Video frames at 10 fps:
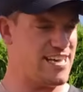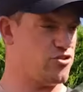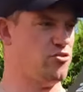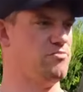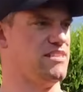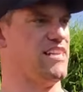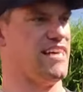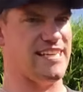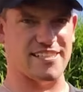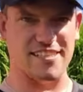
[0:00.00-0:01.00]
it comes in a
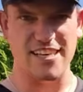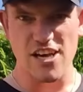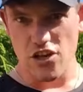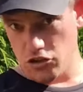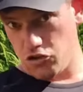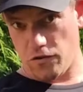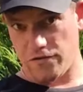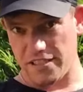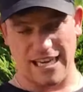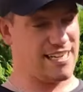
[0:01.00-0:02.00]
nice stuff
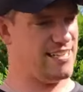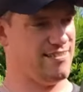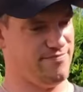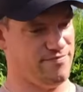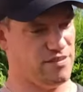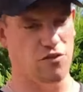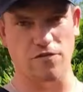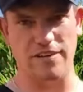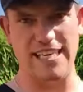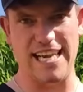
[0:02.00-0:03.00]
sack,
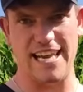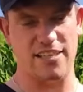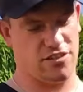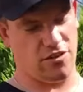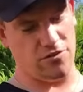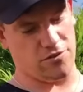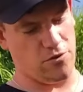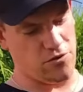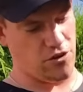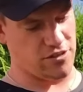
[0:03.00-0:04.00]
lovely, and it's
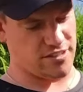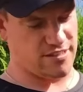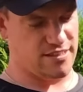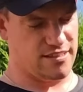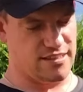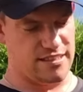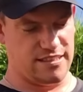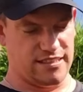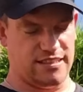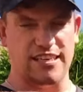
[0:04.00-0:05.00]
also got
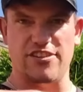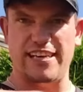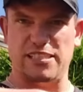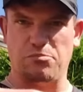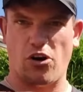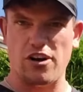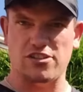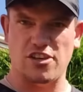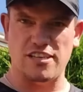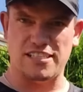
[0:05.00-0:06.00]
these
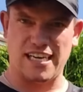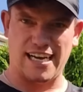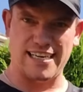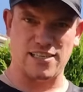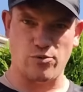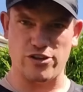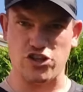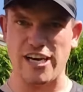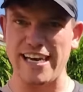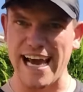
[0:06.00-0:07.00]
pockets on the side which
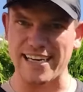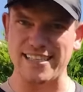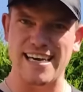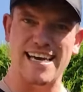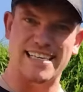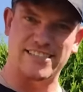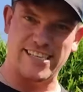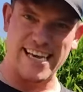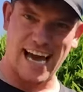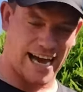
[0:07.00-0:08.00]
connect
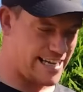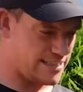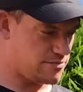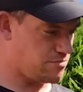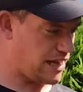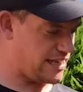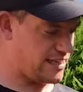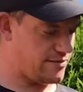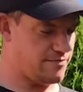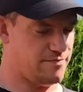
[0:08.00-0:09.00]
to your hiking bag
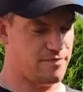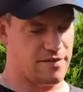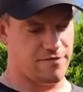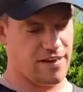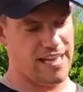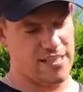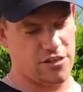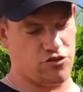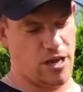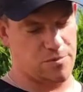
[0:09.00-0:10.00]
via the
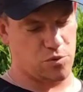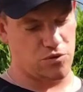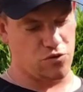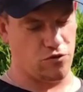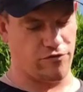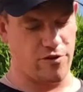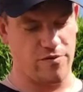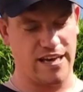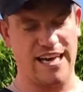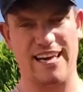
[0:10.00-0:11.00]
straps would go through
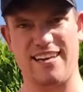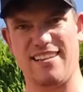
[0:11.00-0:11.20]
there